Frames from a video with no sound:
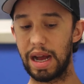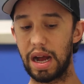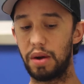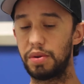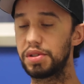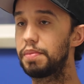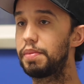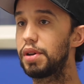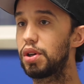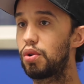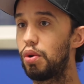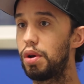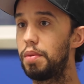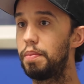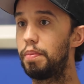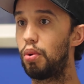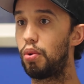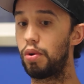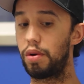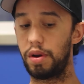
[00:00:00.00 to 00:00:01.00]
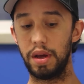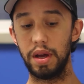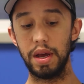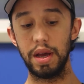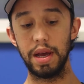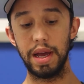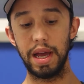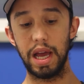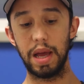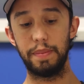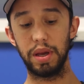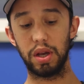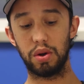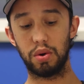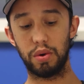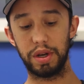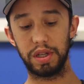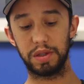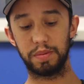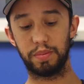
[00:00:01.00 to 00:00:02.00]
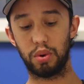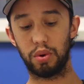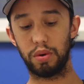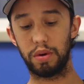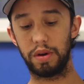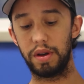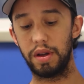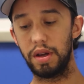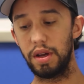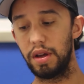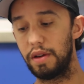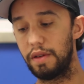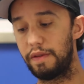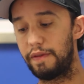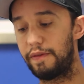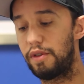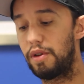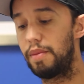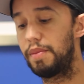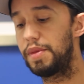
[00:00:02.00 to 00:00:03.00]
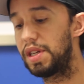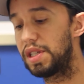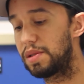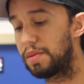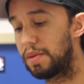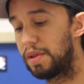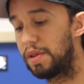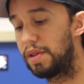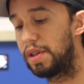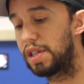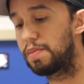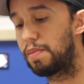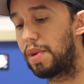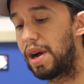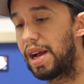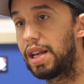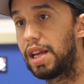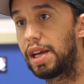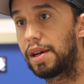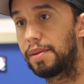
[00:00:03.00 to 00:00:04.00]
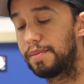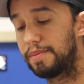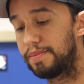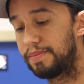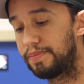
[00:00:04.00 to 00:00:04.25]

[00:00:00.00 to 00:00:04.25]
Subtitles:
How is a Bitcoin born? A Bitcoin is born from this mining.